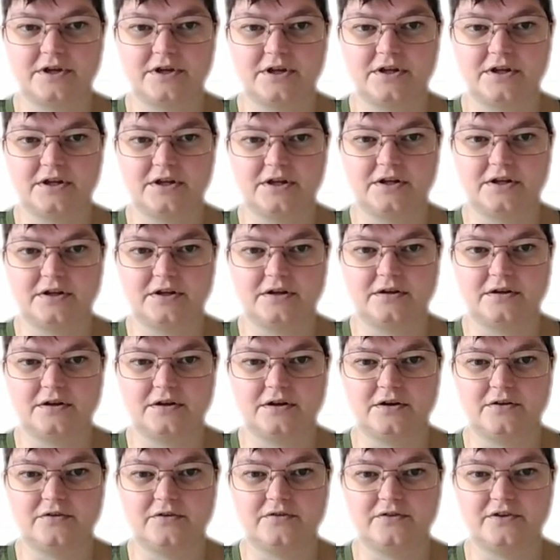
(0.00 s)
And then
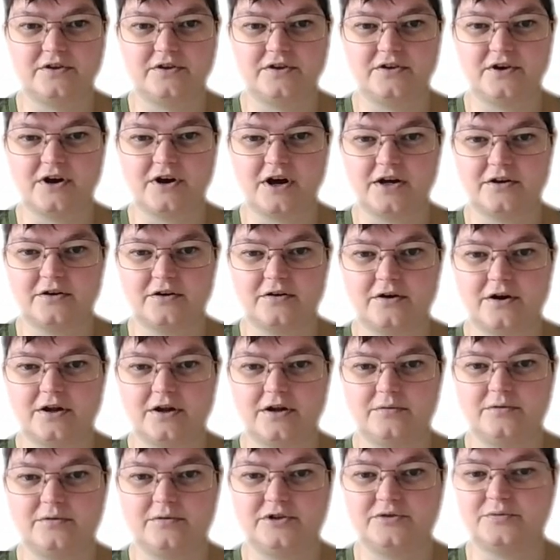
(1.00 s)
here's the dot
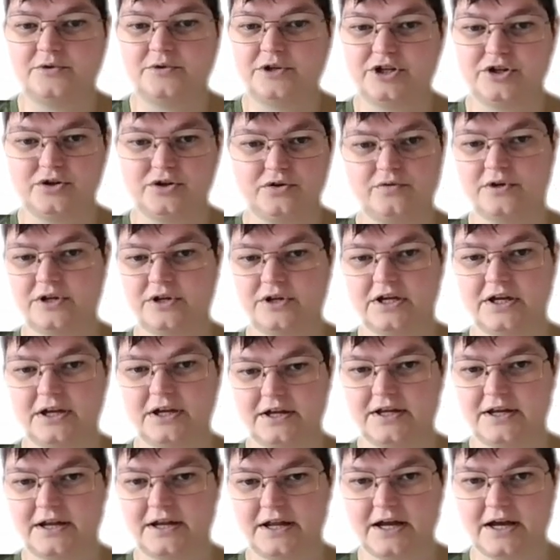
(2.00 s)
grid, which we knew it
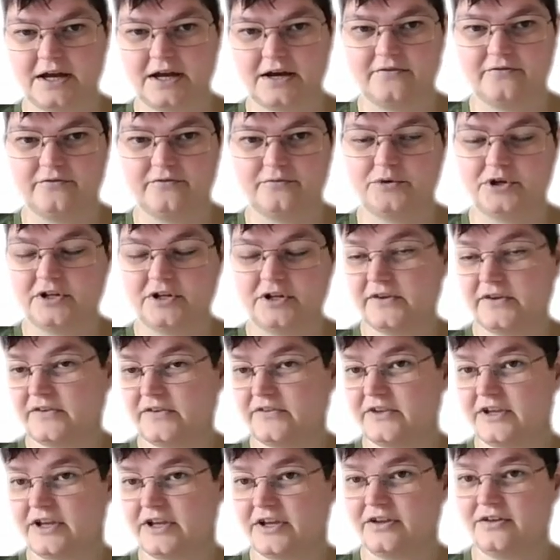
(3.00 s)
could have, but it's
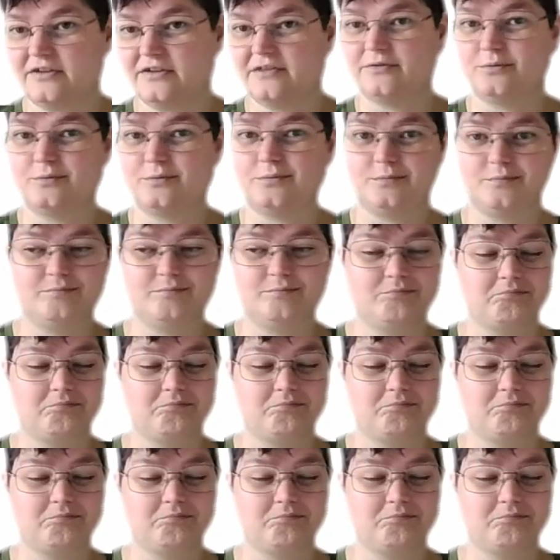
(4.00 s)
on sale.